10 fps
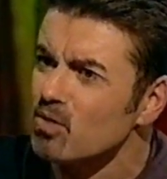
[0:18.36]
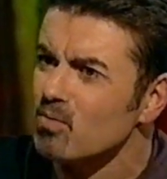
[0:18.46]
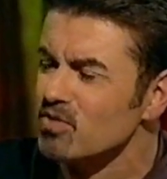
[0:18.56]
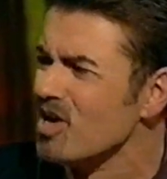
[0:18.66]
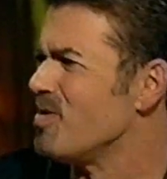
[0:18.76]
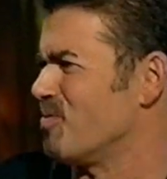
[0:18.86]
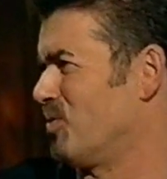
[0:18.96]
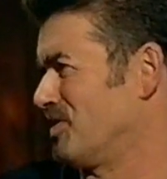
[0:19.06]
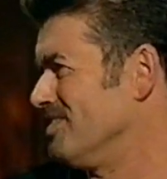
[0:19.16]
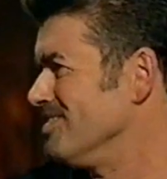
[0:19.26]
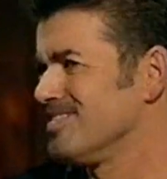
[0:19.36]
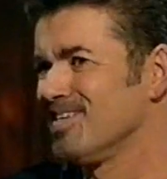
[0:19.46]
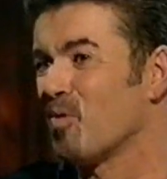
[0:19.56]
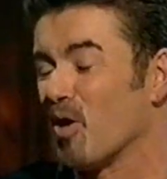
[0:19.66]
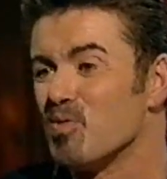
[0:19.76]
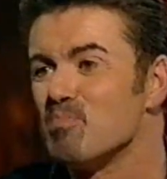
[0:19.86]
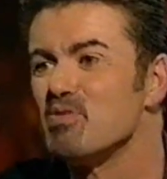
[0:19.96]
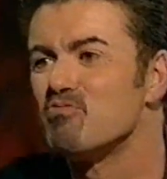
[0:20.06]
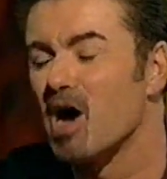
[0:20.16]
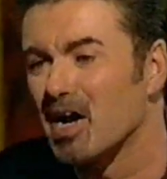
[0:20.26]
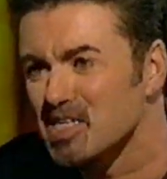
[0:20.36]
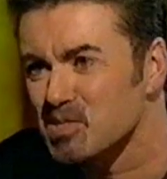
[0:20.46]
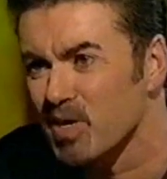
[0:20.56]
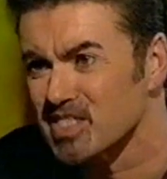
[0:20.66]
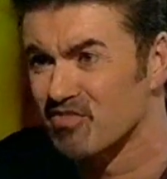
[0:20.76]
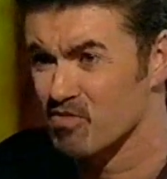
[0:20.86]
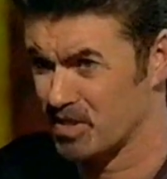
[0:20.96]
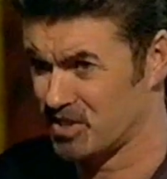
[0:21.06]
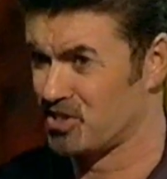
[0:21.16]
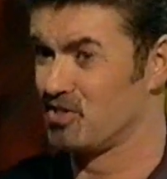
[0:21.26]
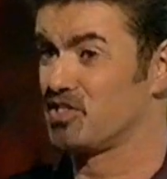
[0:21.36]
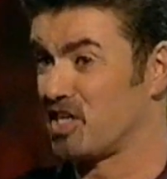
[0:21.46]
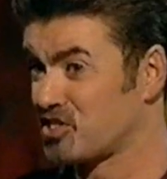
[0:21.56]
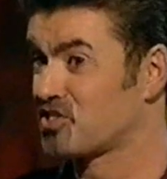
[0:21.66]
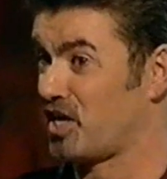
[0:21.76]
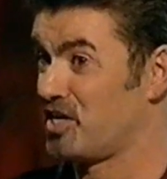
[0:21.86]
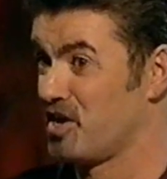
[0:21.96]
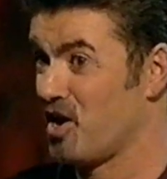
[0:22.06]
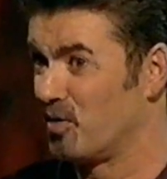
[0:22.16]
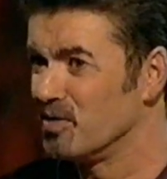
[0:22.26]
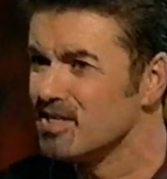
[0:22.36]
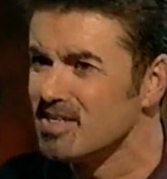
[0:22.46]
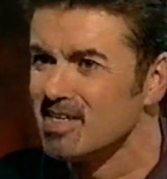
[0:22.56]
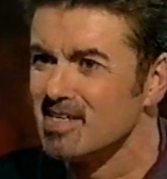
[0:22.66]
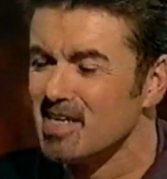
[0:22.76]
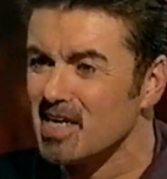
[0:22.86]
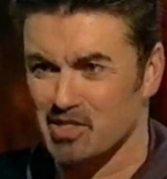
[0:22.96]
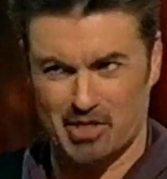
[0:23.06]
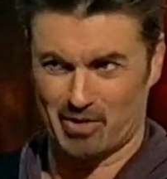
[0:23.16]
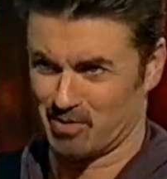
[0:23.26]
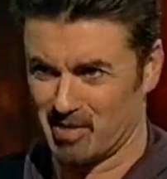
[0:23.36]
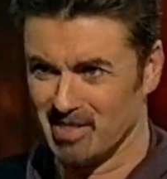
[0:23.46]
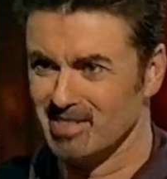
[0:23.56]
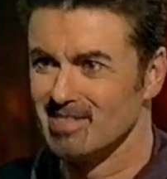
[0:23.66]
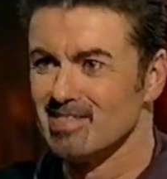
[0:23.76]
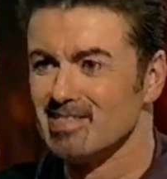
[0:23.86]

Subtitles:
stars talk. No, it wouldn't. Well, it would be unexpected for me to do just say no. Excuse me.